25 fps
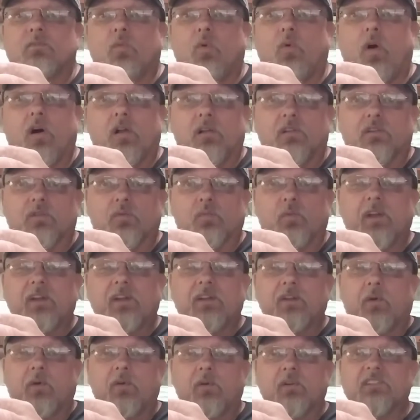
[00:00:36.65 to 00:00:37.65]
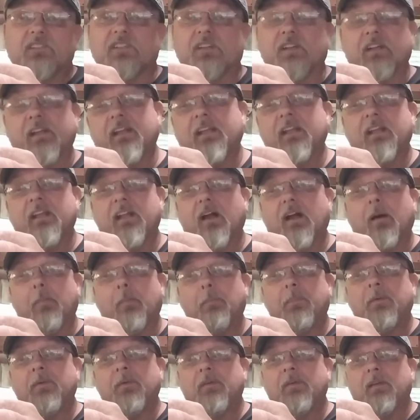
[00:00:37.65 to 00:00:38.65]
wall or window, it's going to heat
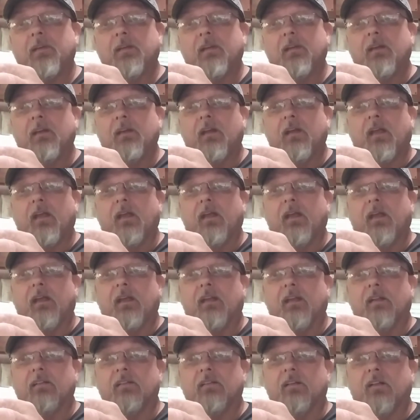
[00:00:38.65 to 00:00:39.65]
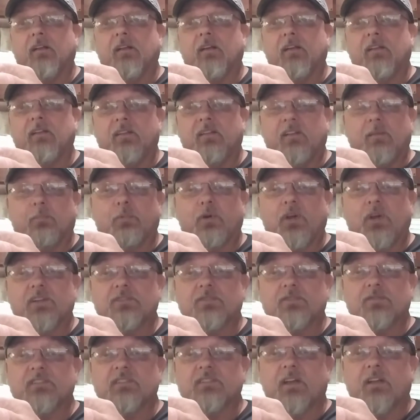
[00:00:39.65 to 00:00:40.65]
up, and the
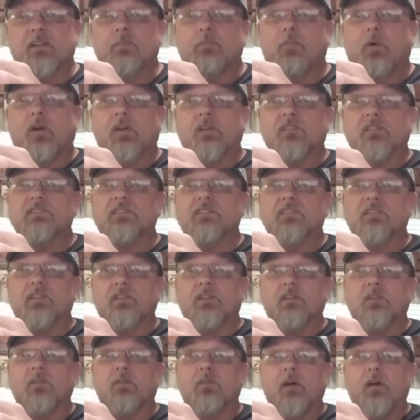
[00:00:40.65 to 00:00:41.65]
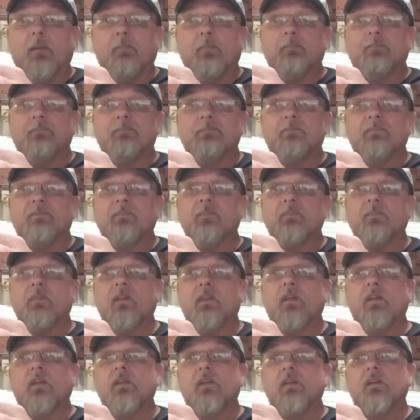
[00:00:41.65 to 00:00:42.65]
pressure inside the bottle is going to go up.
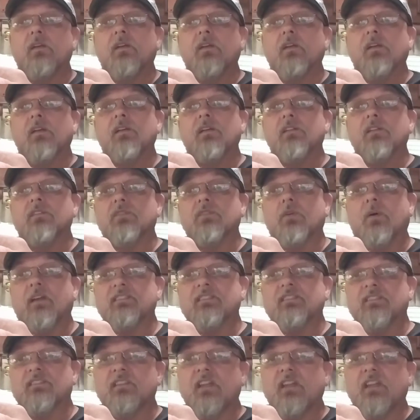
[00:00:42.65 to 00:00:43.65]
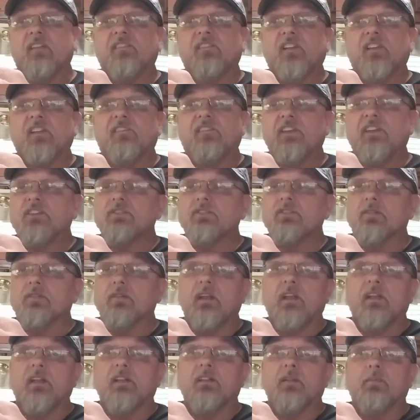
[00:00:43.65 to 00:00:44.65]
So as a safety feature
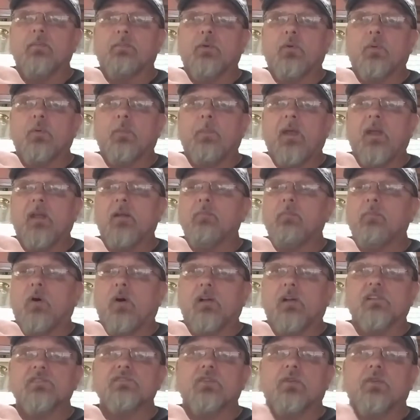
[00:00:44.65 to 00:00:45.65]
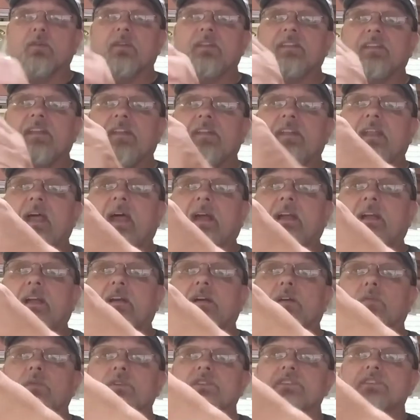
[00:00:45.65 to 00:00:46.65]
in the propane bottles, or in the neck,
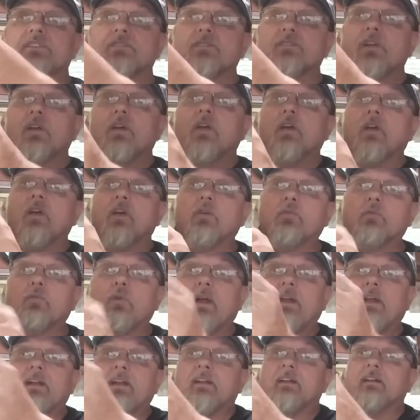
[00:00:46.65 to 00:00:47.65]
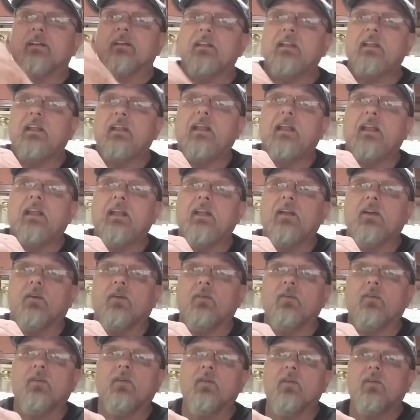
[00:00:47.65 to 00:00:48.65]
which is right in
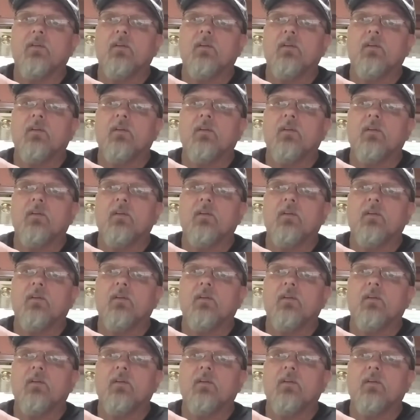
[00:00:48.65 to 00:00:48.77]
here,